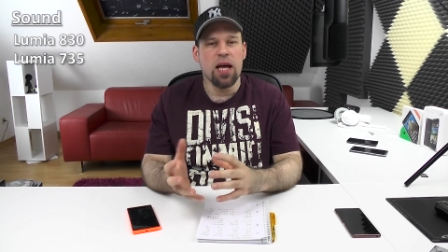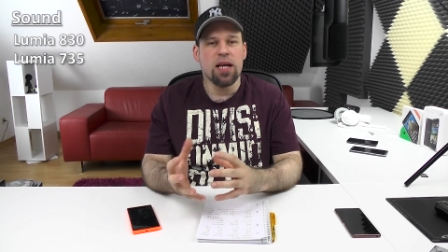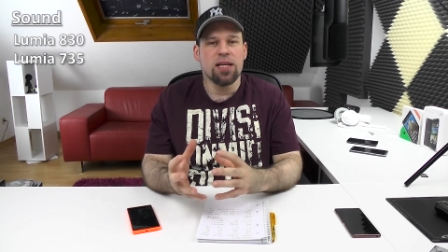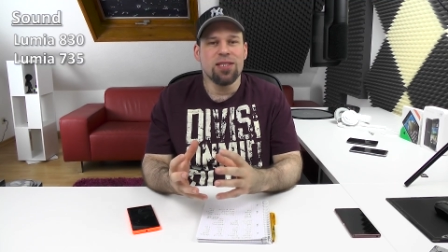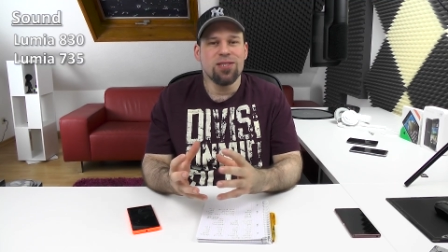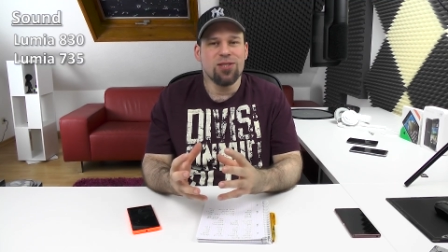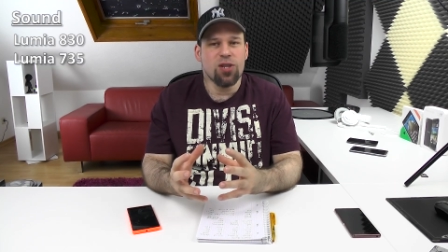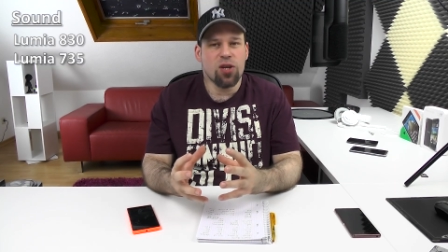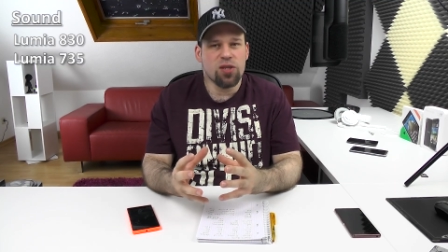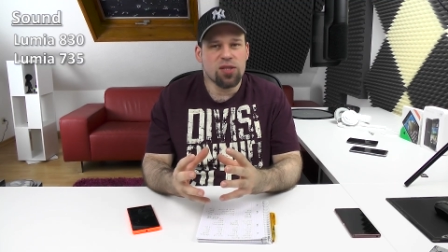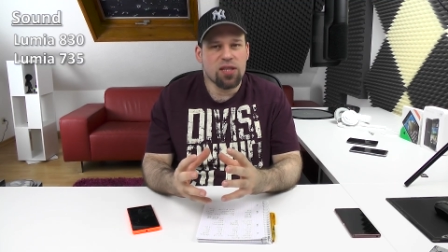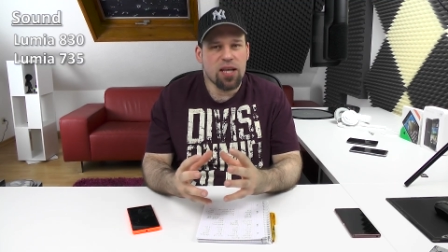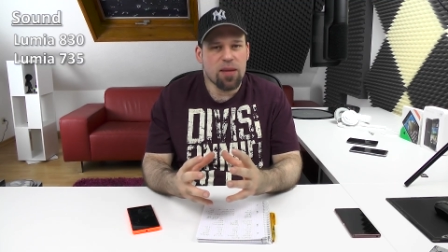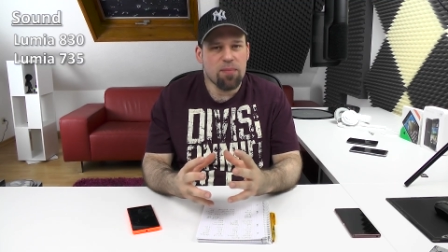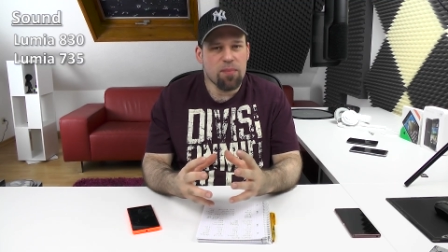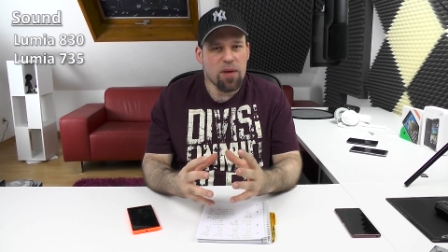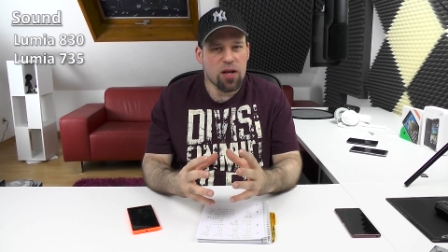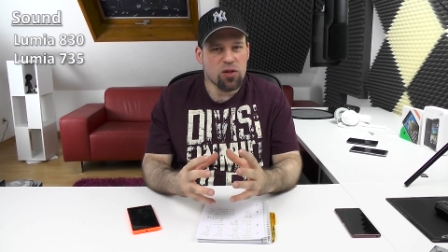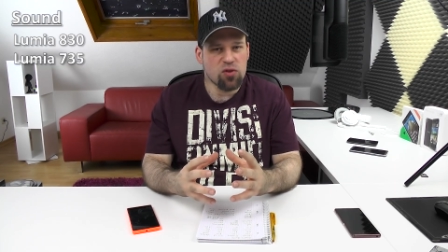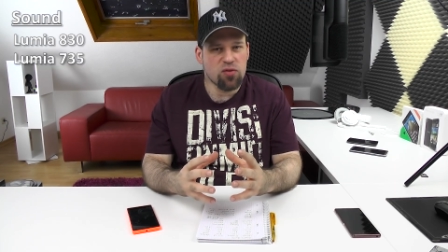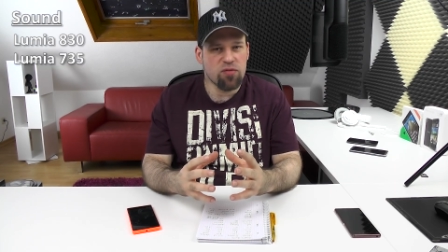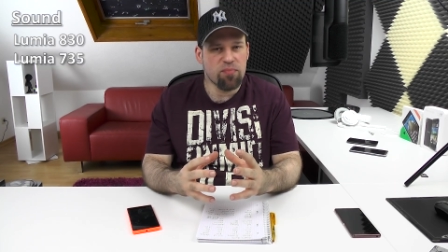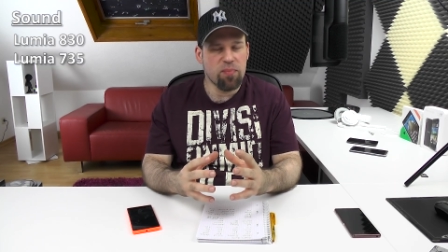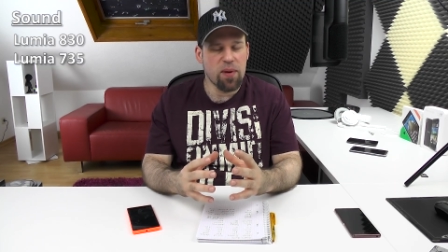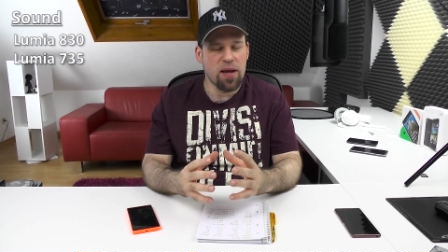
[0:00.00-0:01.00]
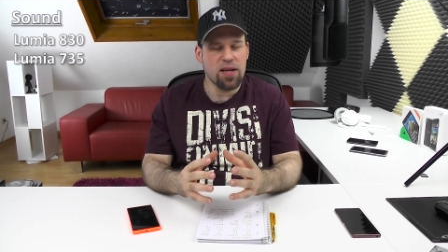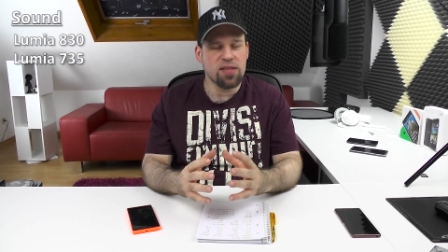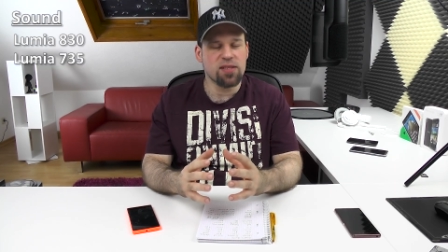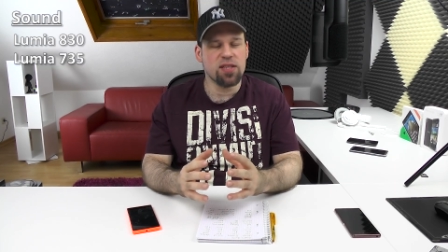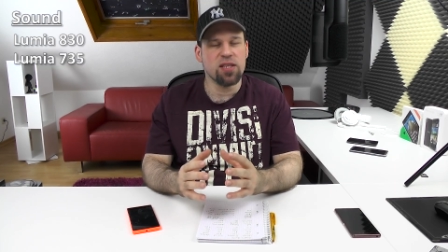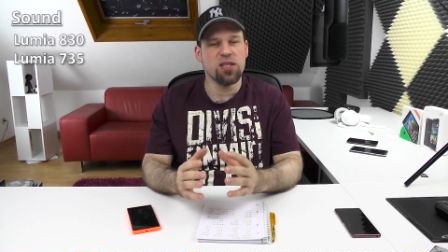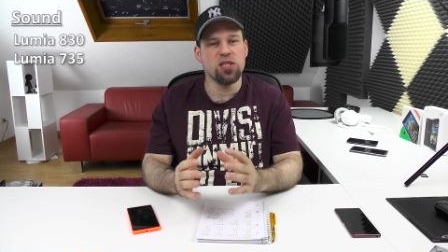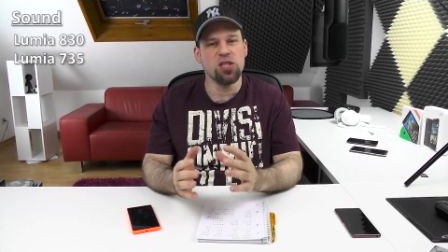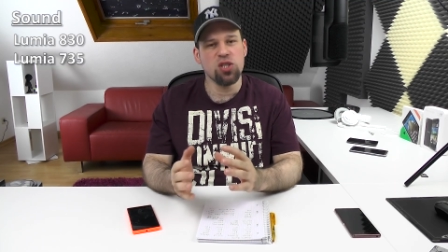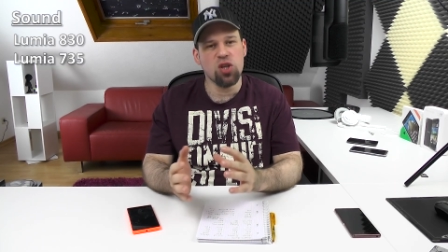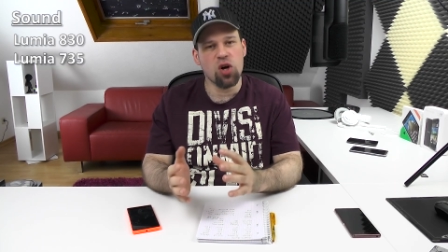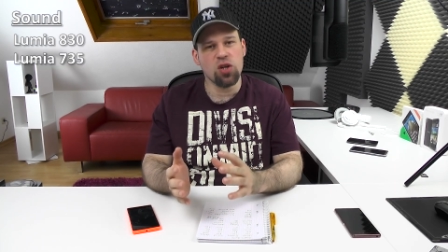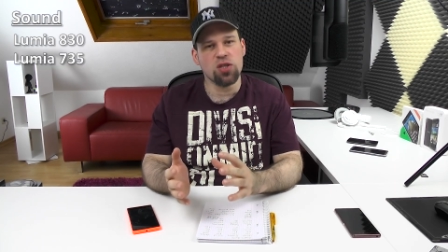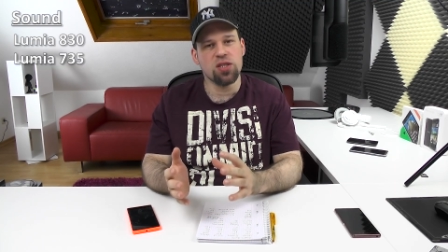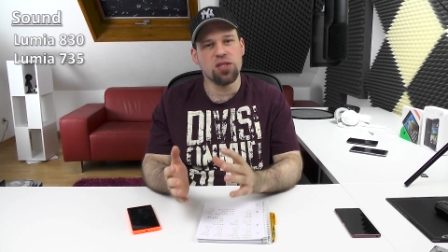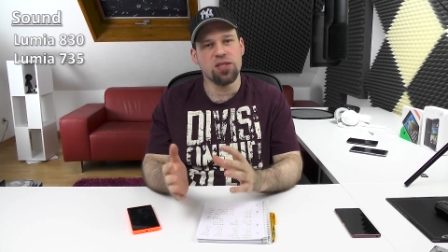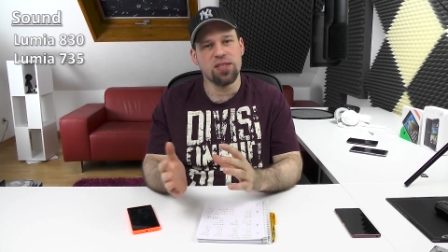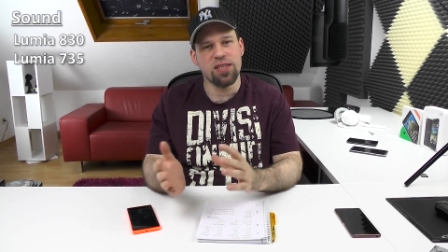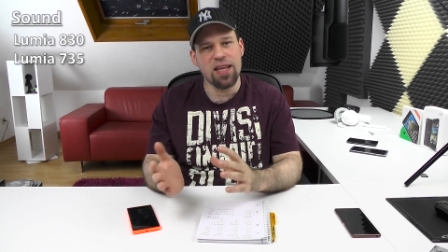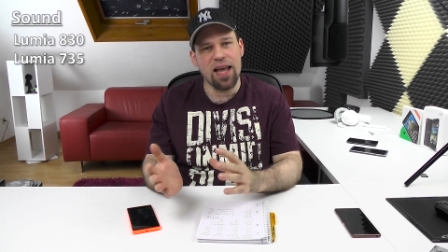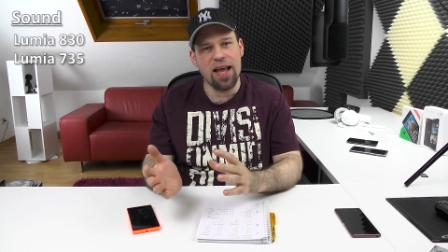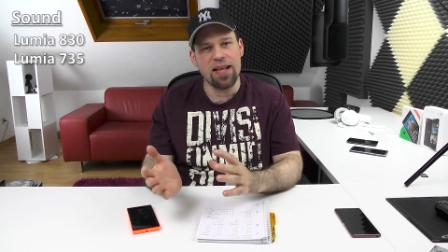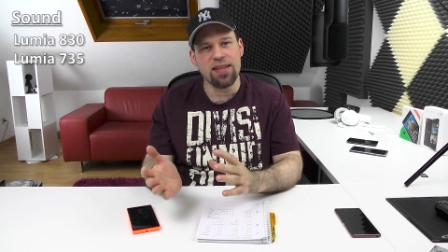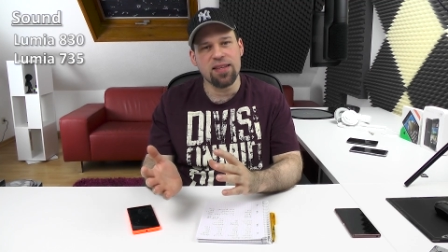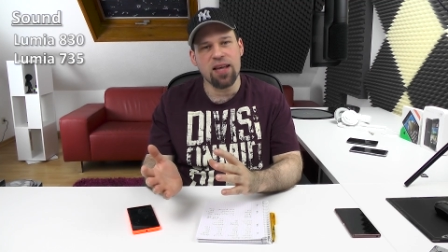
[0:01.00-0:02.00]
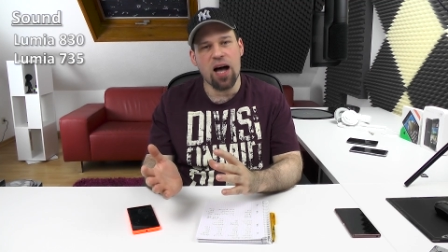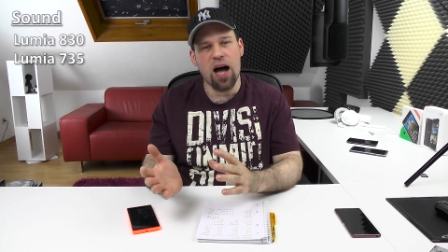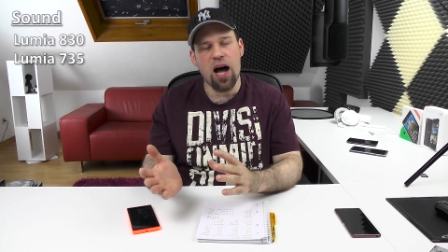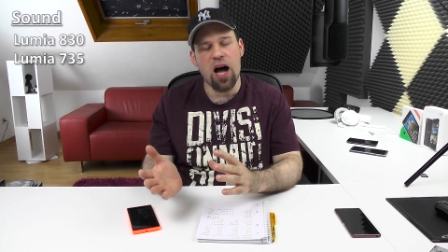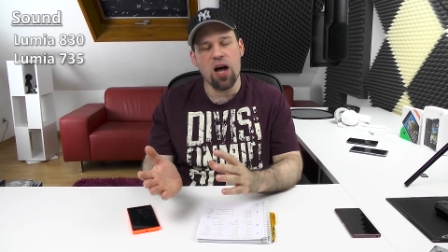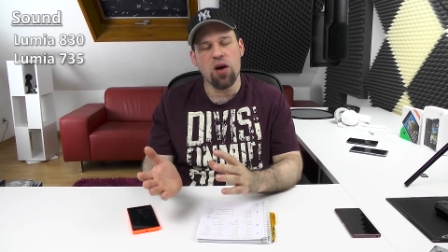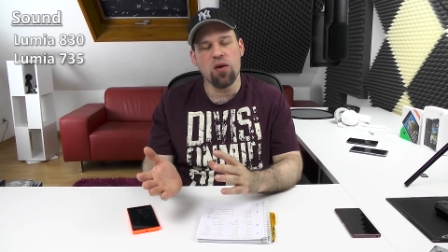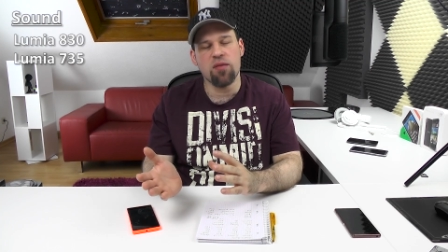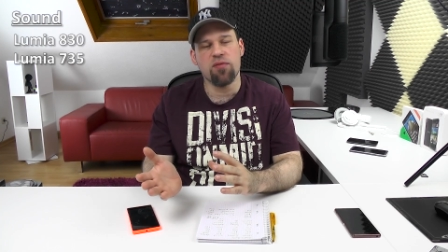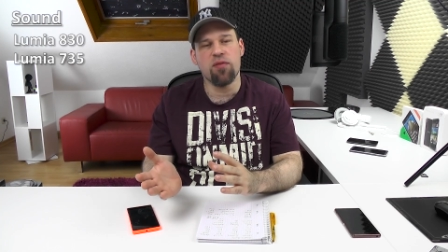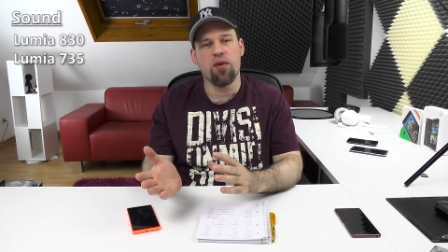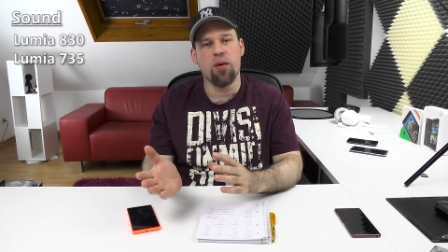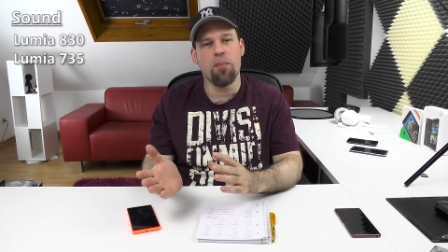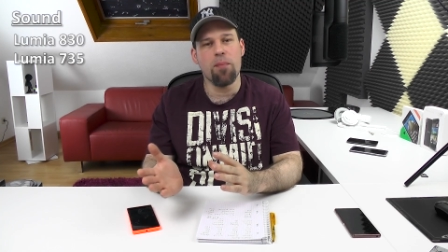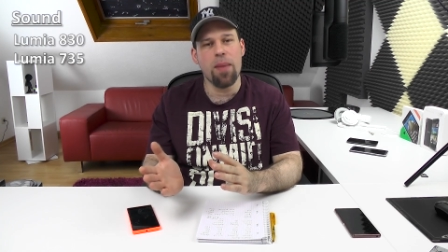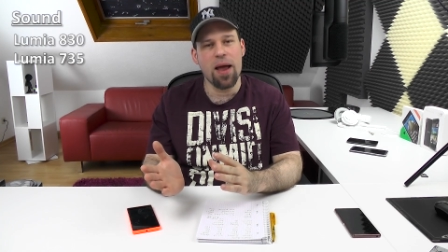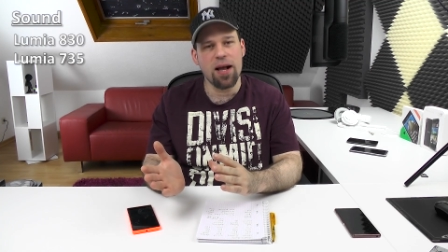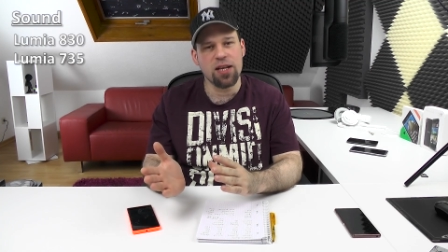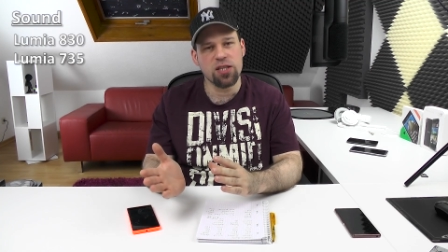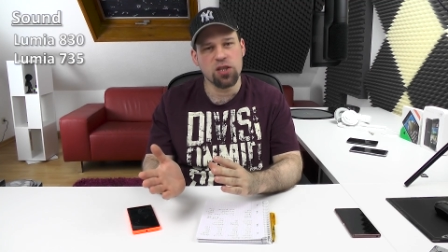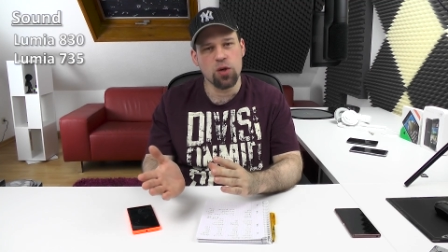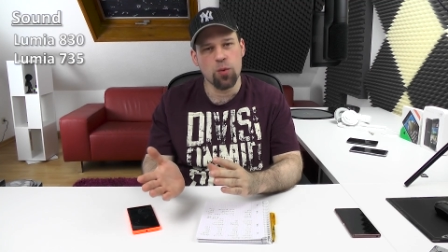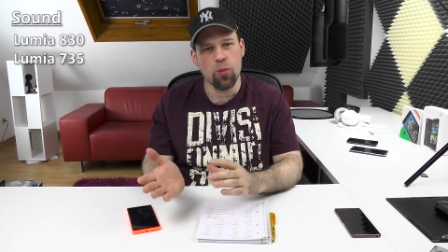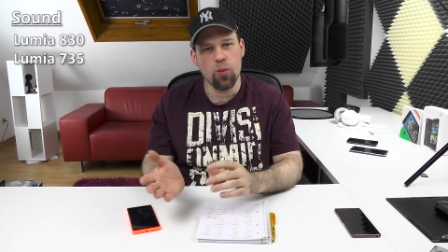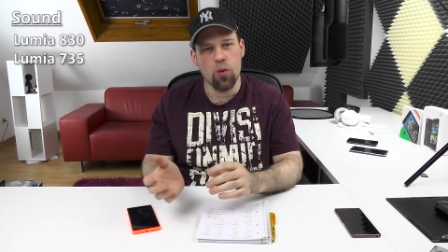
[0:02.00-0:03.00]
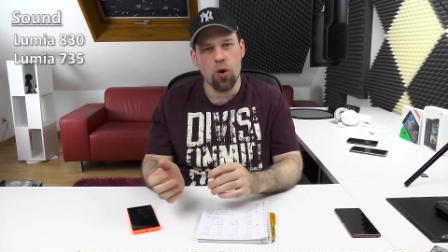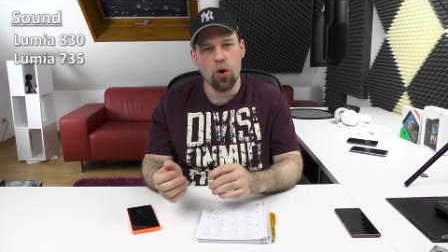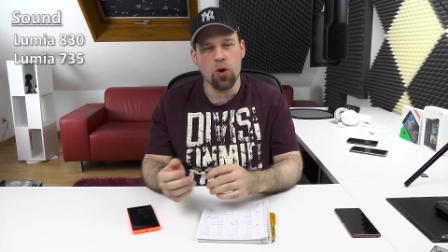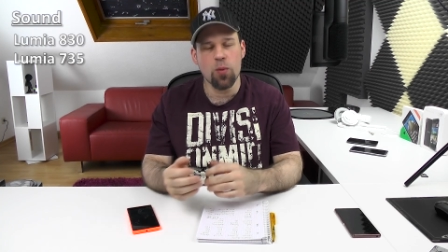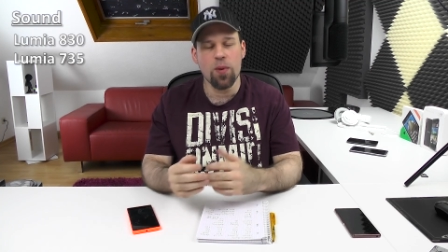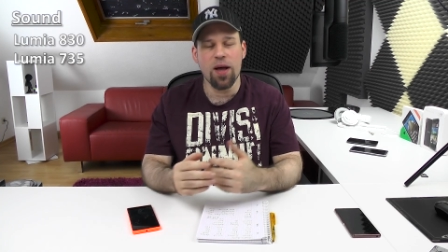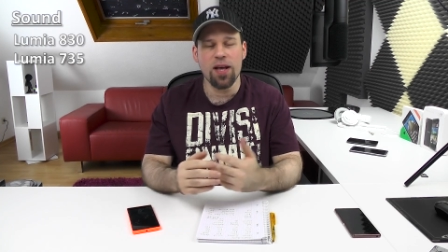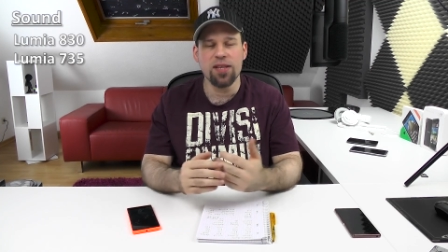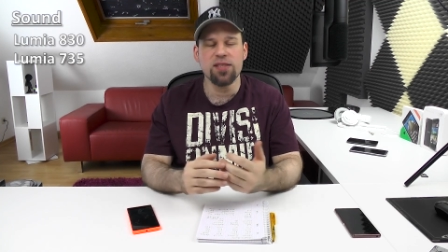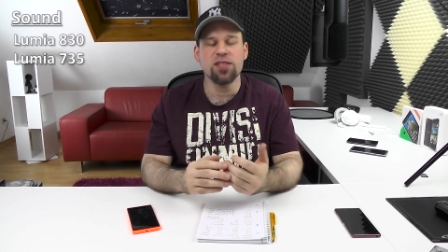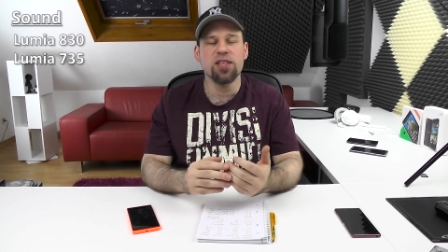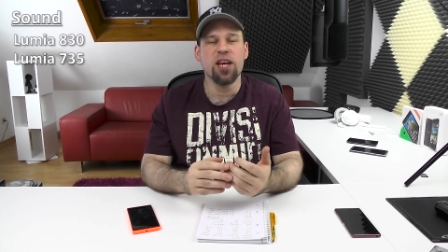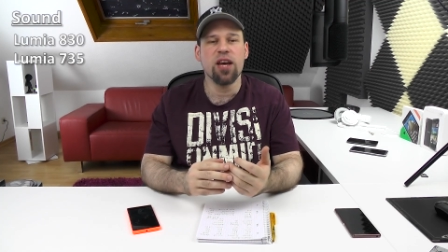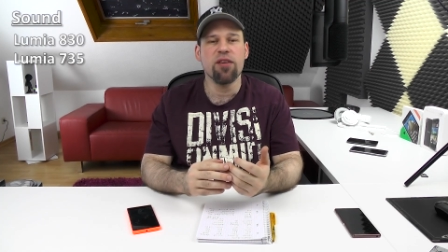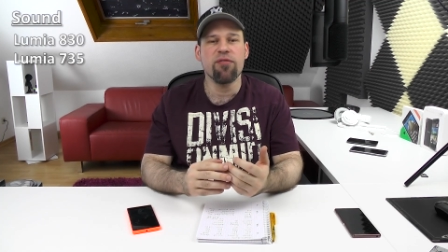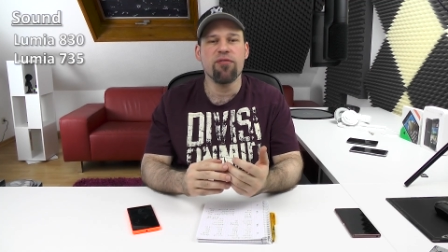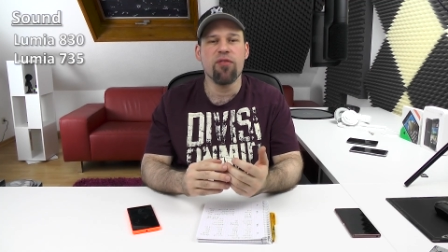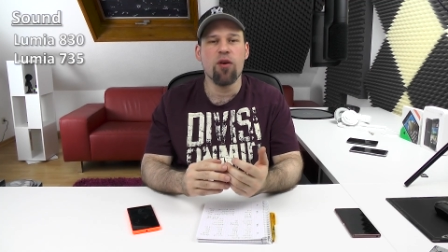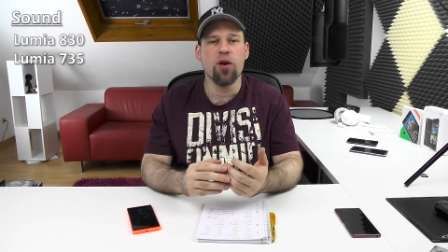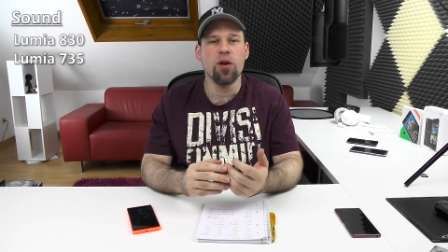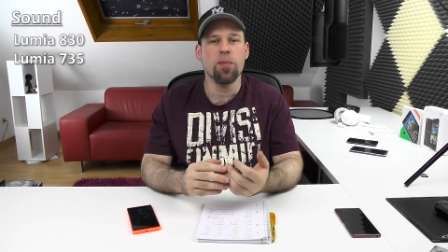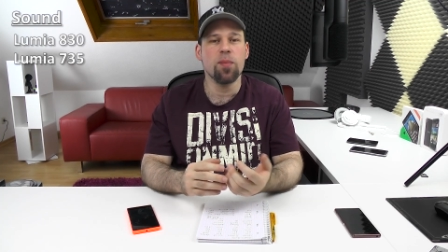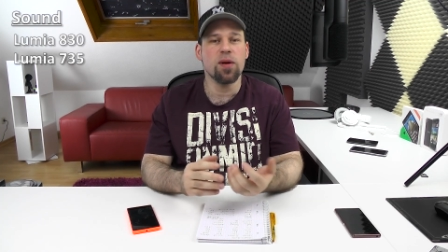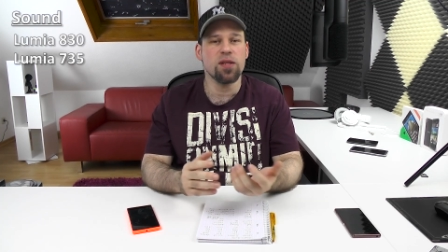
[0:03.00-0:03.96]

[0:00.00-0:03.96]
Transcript: not that much of bass and not that high of a maximum volume as the 830,